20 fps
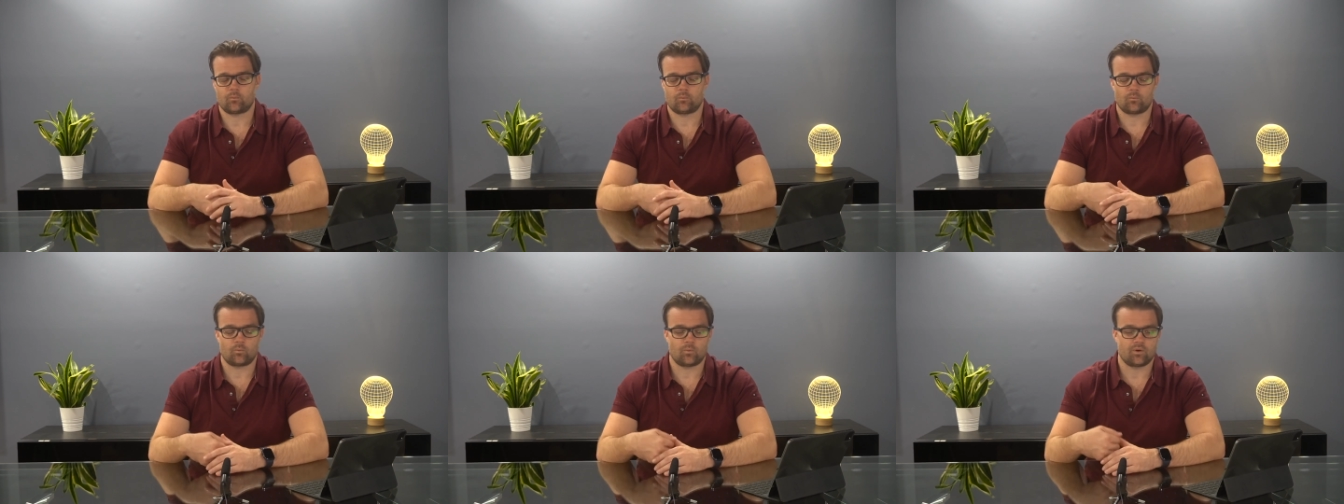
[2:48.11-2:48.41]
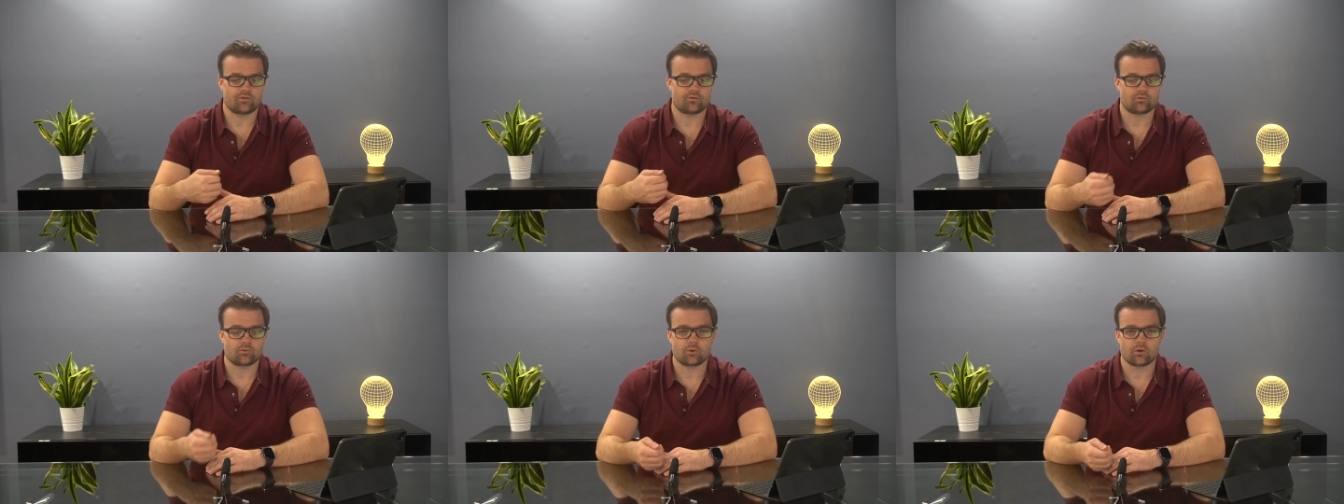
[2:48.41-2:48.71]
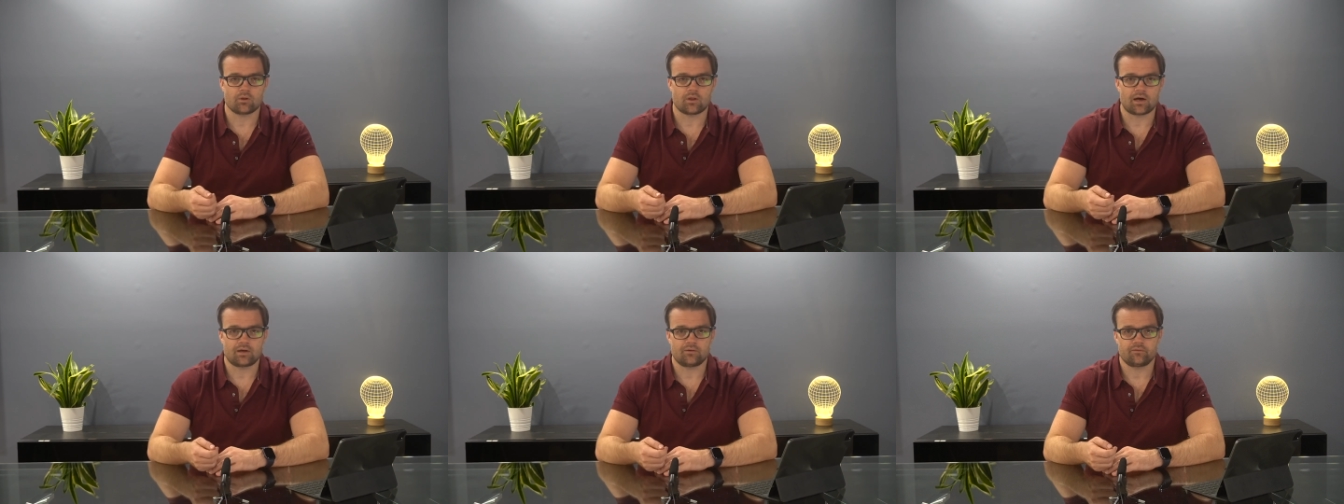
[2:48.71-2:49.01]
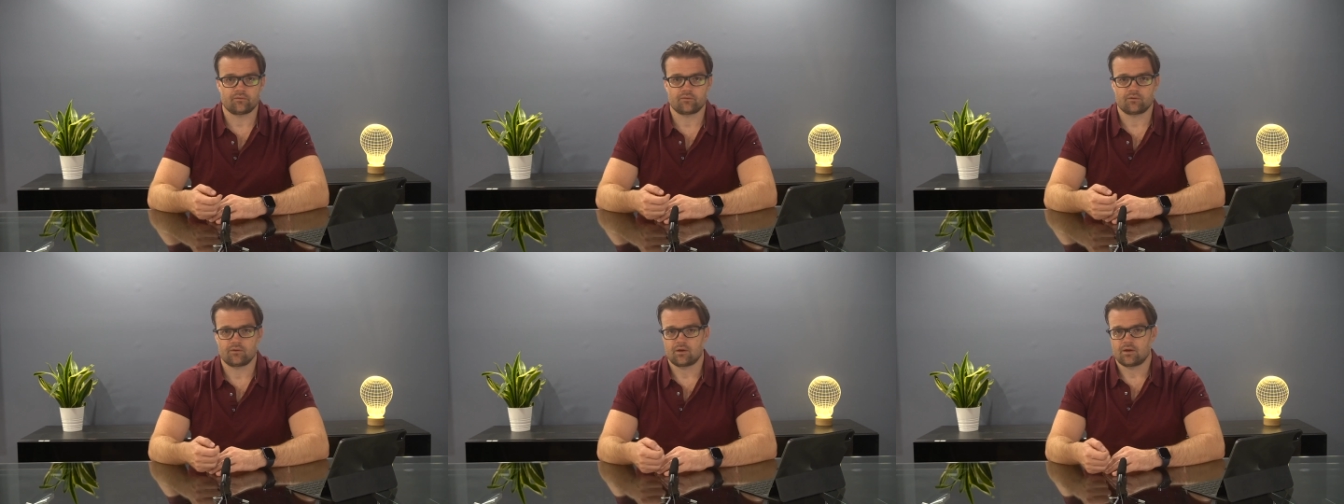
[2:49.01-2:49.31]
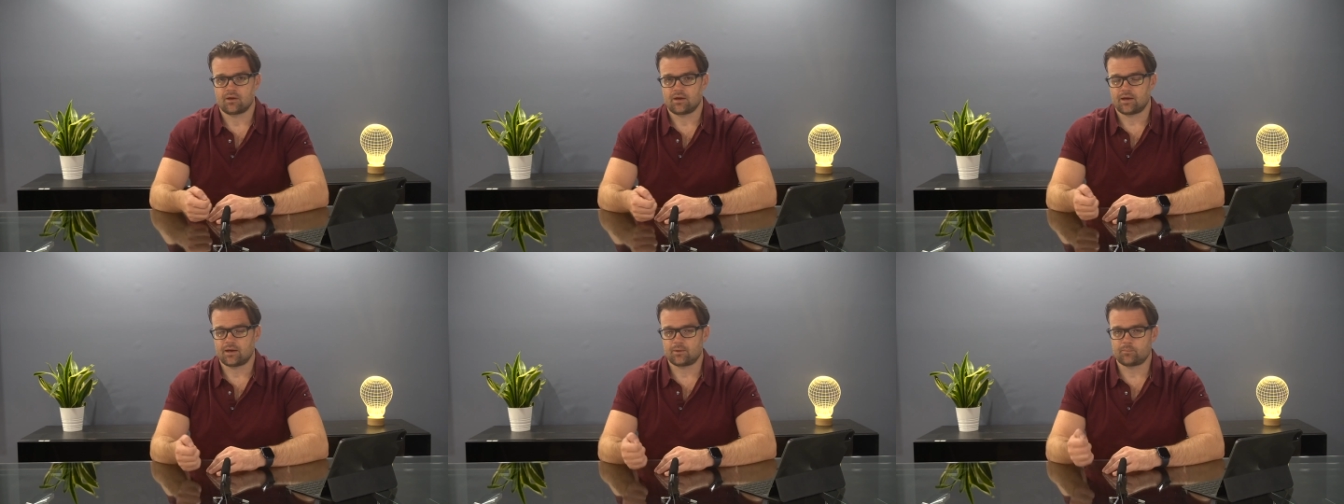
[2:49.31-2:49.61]
went through a lot
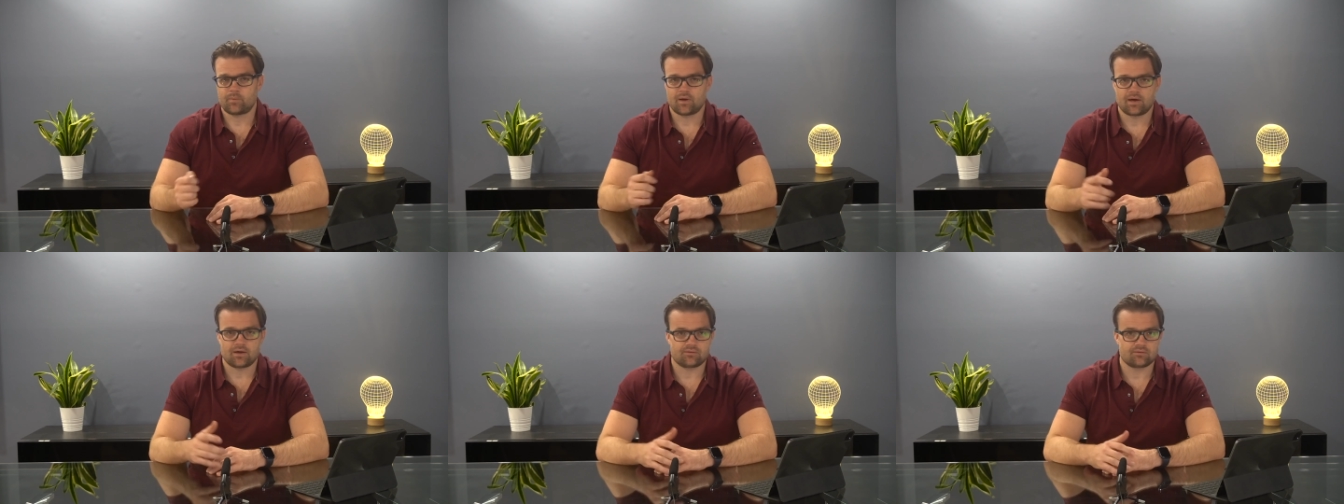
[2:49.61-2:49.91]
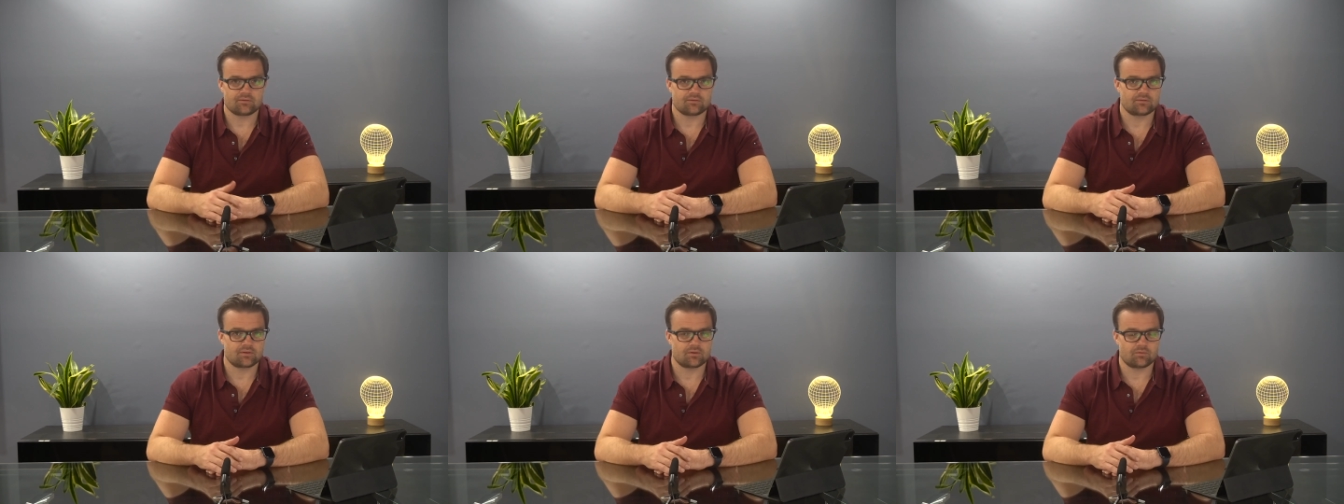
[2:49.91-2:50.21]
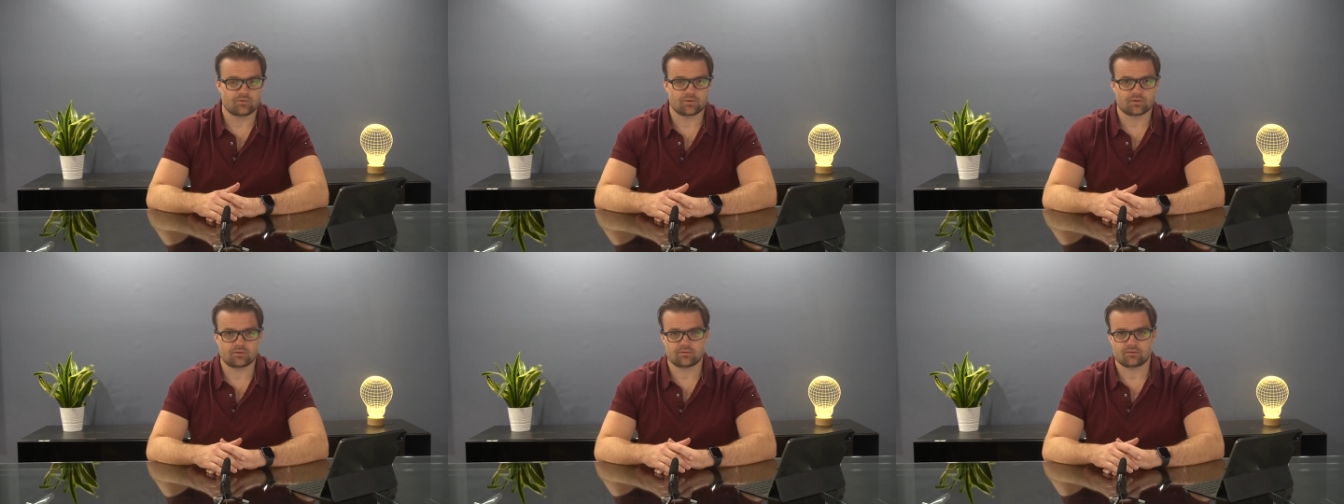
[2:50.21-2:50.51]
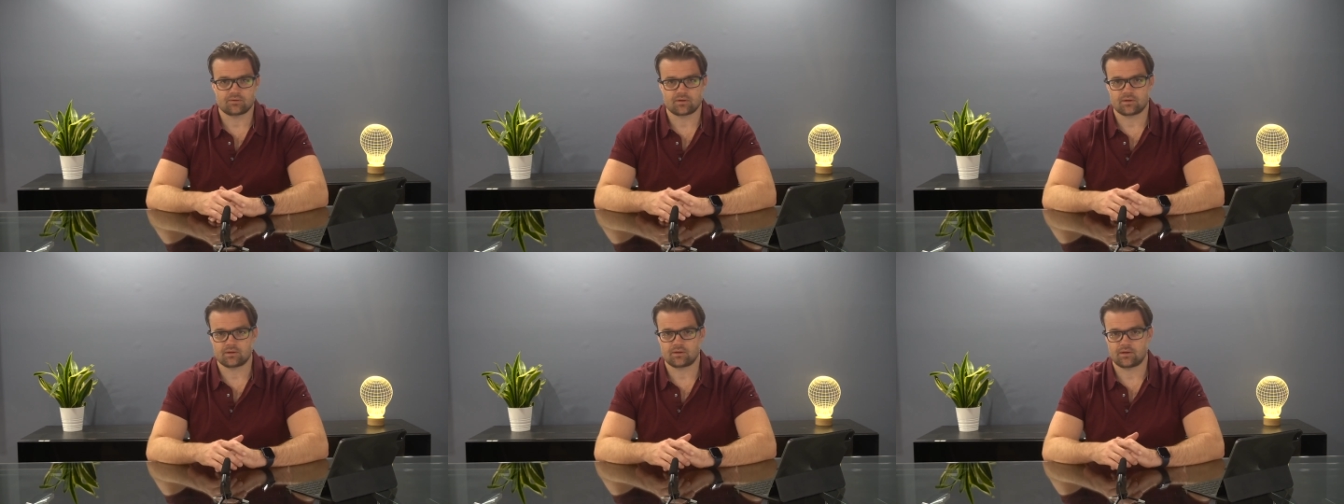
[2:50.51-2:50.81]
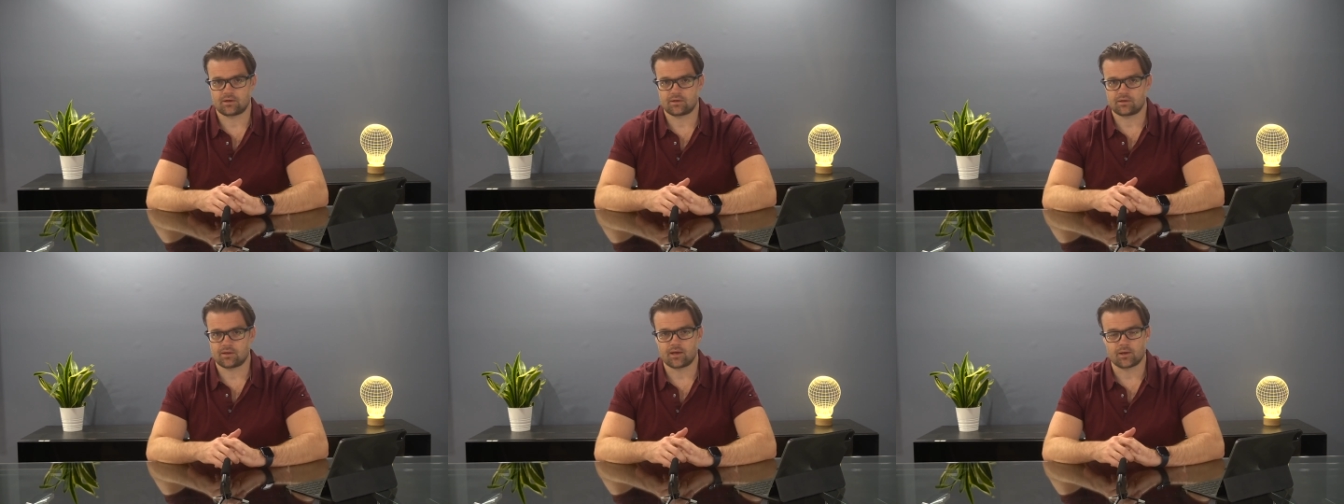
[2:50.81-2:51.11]
and passed the civics
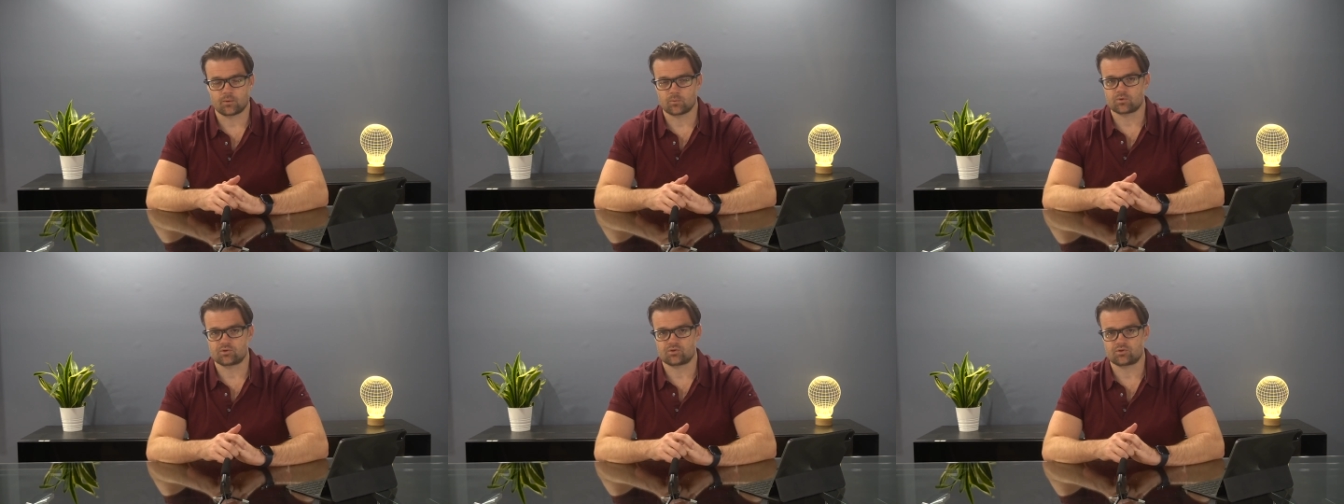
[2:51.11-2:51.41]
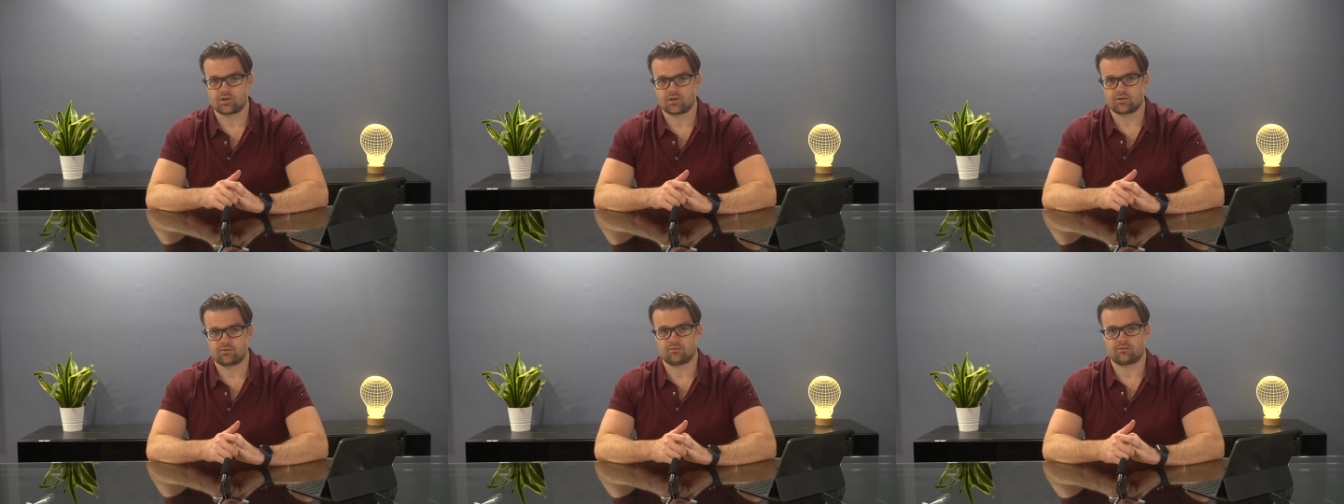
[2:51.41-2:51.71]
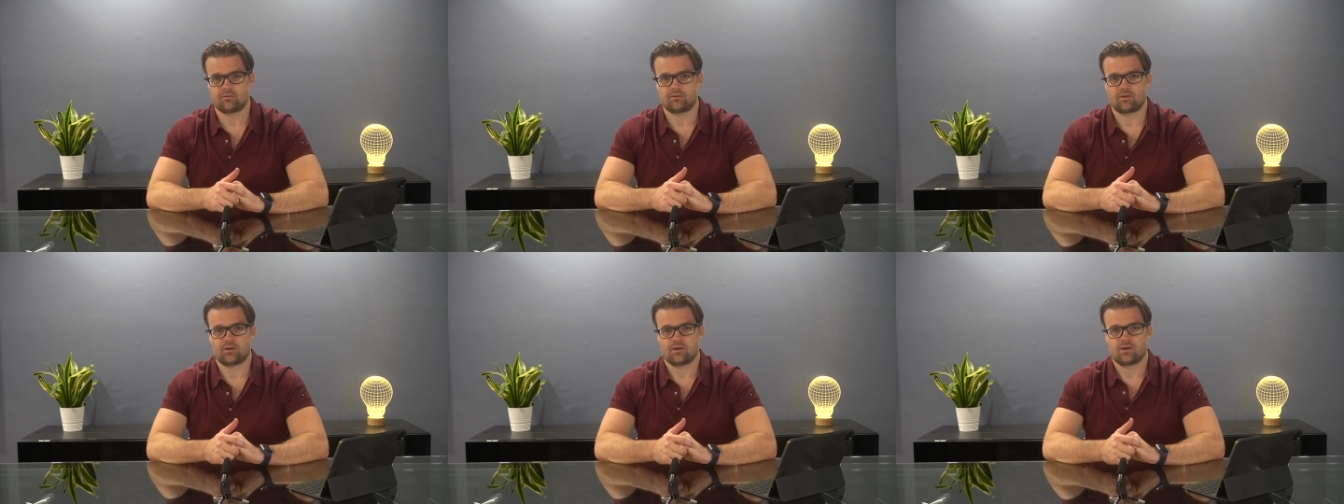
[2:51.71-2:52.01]
and language test.